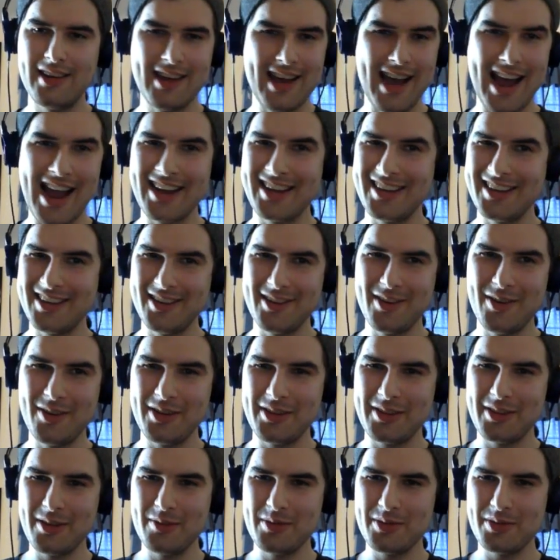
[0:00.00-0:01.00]
I didn't know
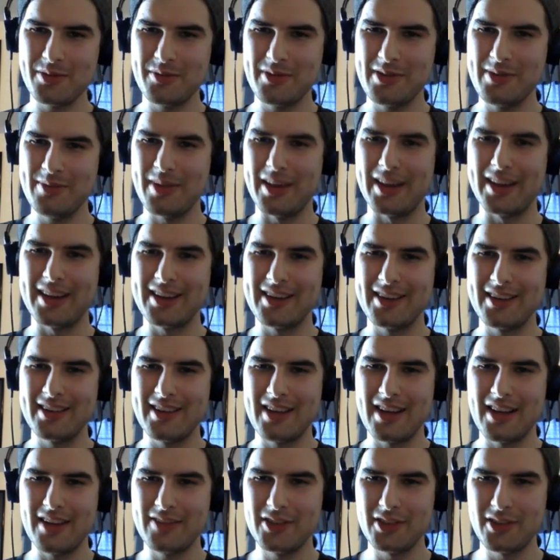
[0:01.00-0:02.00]
that there was a remake.
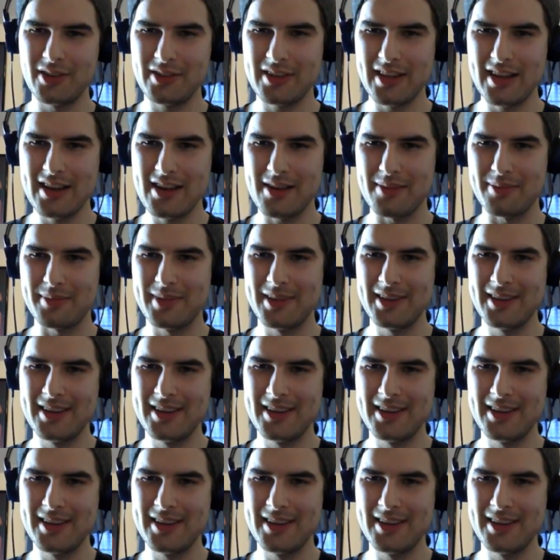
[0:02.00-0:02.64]
I'll have to look that up.